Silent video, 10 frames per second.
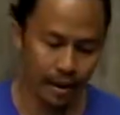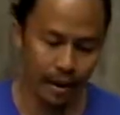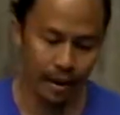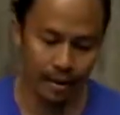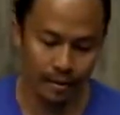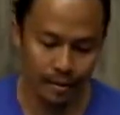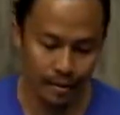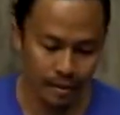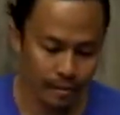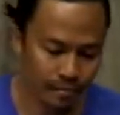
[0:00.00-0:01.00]
And,
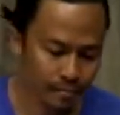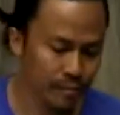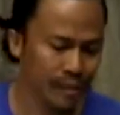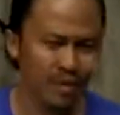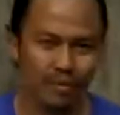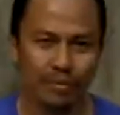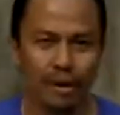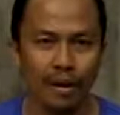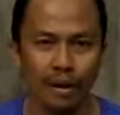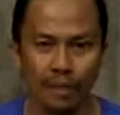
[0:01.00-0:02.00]
you know,
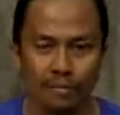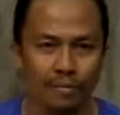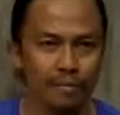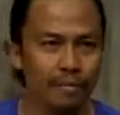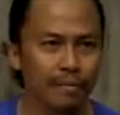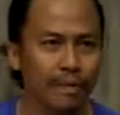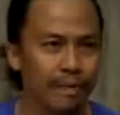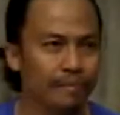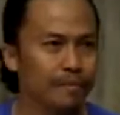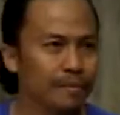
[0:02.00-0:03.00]
uh,
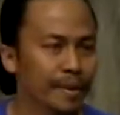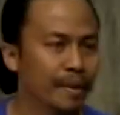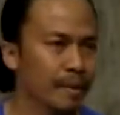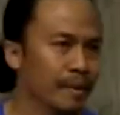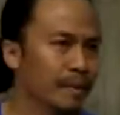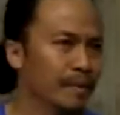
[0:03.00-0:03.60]
been speaking in